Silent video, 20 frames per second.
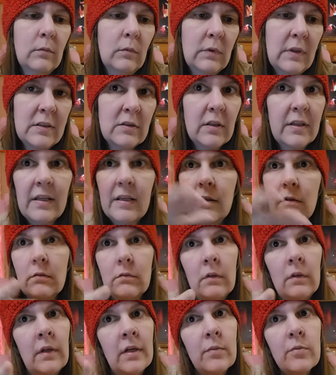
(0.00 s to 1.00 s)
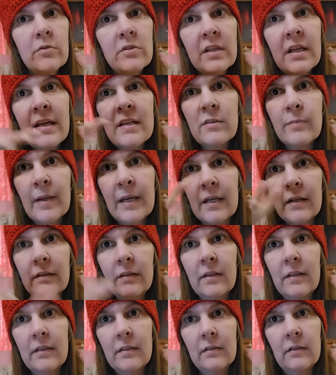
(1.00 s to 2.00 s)
That's it. The label says, man.
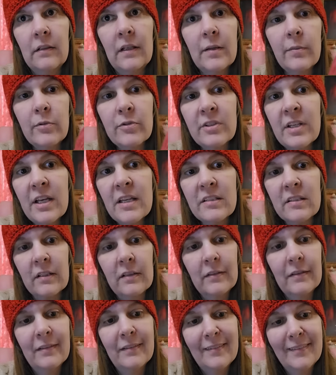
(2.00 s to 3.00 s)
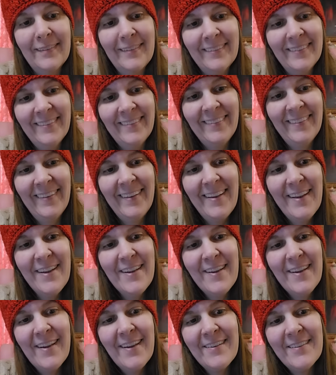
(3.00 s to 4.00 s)
The label says it.
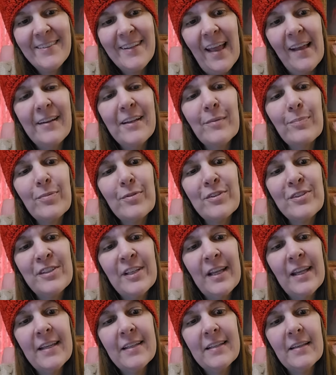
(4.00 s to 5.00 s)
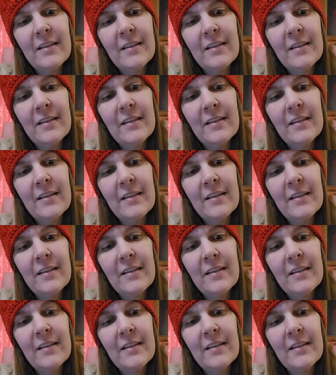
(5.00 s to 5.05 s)
70%